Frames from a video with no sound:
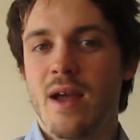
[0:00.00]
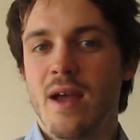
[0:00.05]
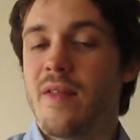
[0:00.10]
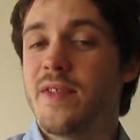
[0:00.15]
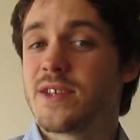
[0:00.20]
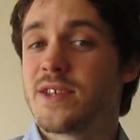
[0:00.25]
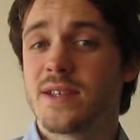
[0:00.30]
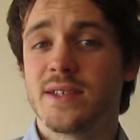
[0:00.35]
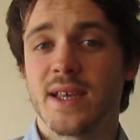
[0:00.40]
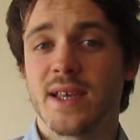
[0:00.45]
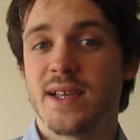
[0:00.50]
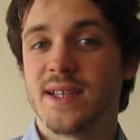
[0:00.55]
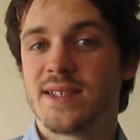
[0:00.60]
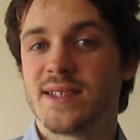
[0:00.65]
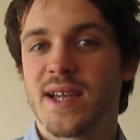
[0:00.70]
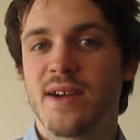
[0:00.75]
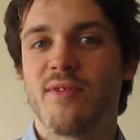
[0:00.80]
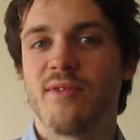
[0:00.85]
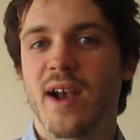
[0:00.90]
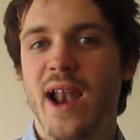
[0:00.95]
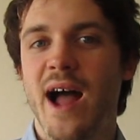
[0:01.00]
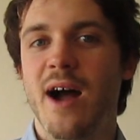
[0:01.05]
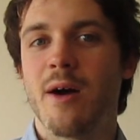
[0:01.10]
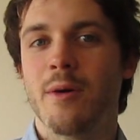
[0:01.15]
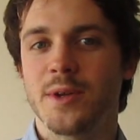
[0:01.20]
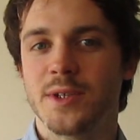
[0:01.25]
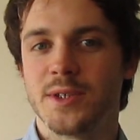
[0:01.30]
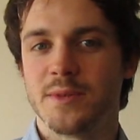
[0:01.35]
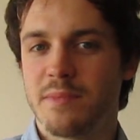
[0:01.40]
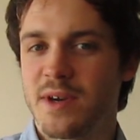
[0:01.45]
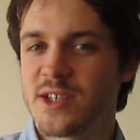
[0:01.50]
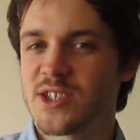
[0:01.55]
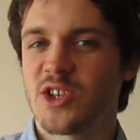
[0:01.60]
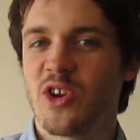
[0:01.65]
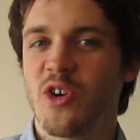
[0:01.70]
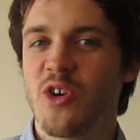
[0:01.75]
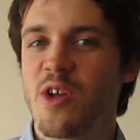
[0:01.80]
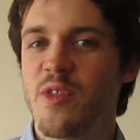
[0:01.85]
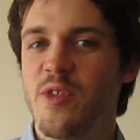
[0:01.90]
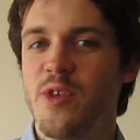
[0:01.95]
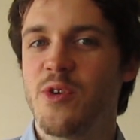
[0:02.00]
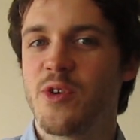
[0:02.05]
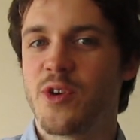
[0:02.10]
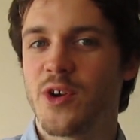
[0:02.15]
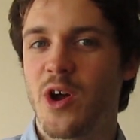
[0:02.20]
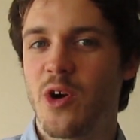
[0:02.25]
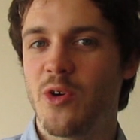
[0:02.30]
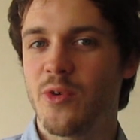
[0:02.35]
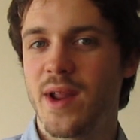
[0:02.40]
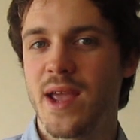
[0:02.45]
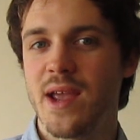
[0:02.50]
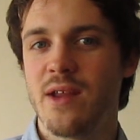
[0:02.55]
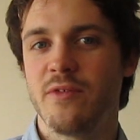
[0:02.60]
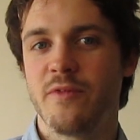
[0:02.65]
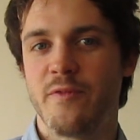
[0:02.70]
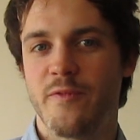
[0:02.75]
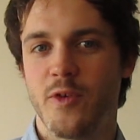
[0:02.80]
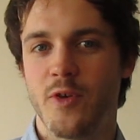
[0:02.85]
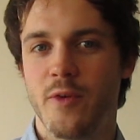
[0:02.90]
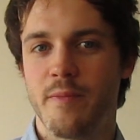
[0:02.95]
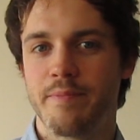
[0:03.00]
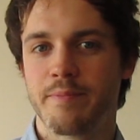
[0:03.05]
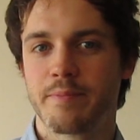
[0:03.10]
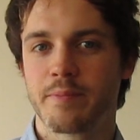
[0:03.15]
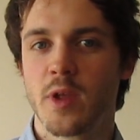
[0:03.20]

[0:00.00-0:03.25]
And this can take several hours, much longer than you can hold in for.